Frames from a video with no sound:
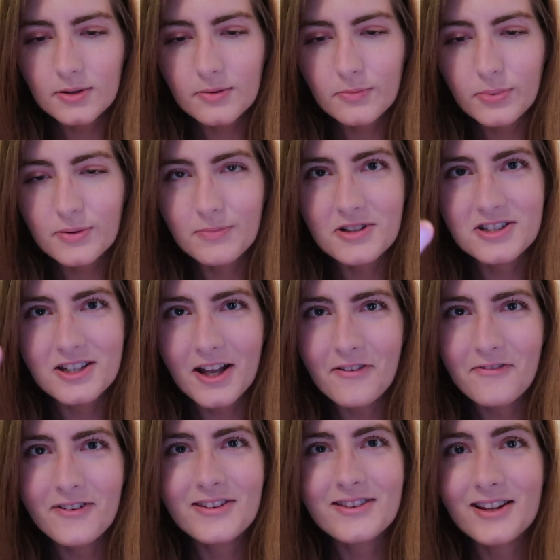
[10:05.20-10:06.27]
pretty much
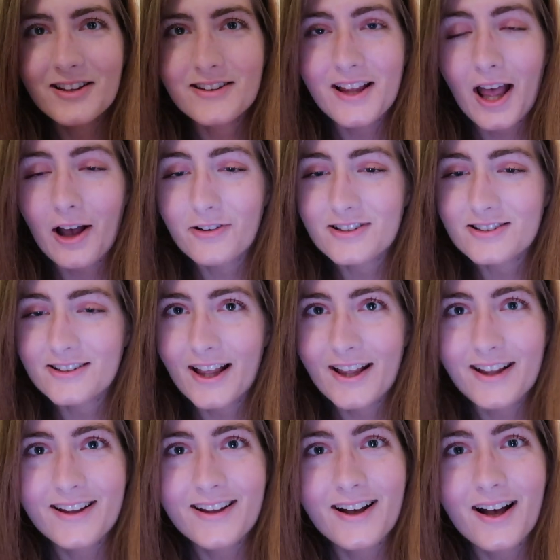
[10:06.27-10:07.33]
everything now is
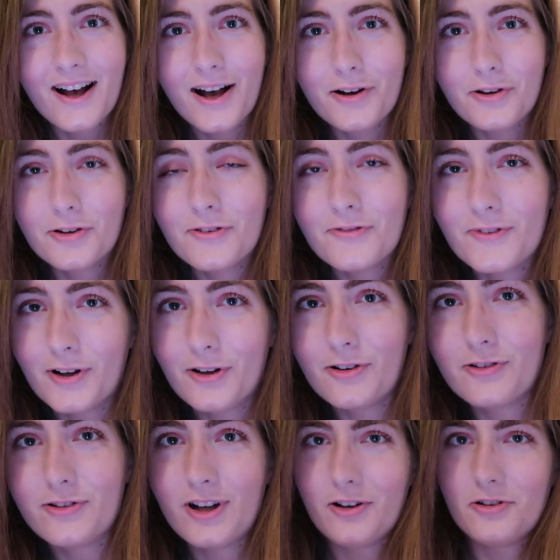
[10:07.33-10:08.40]
like on your
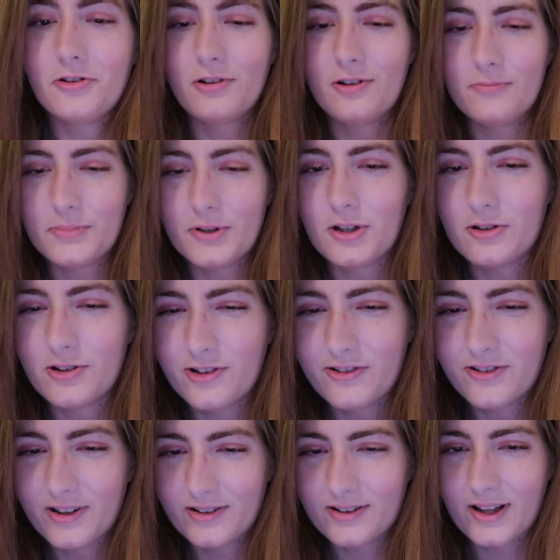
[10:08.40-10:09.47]
phone, on your computer,
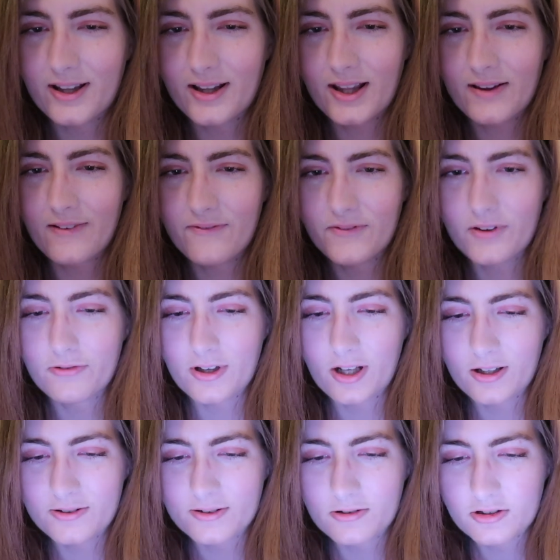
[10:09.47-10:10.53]
and like if you're not
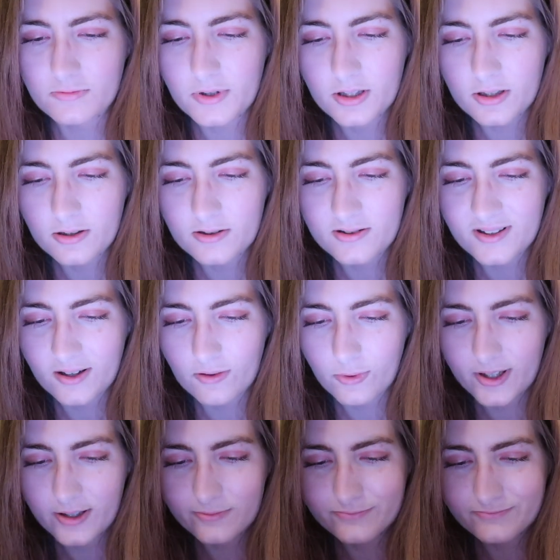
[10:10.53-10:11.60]
on social media, it's like,
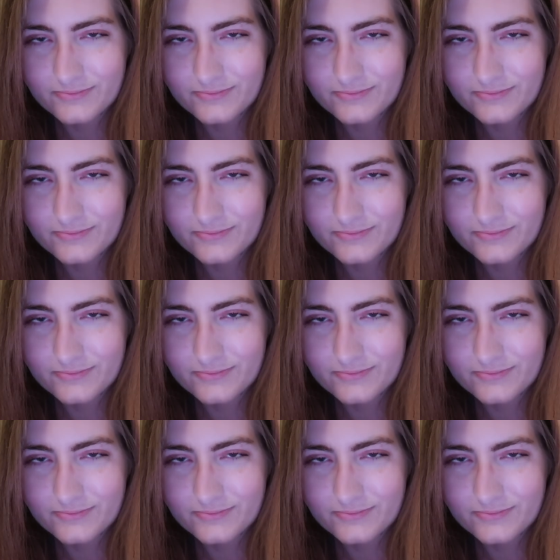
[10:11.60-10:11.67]
well,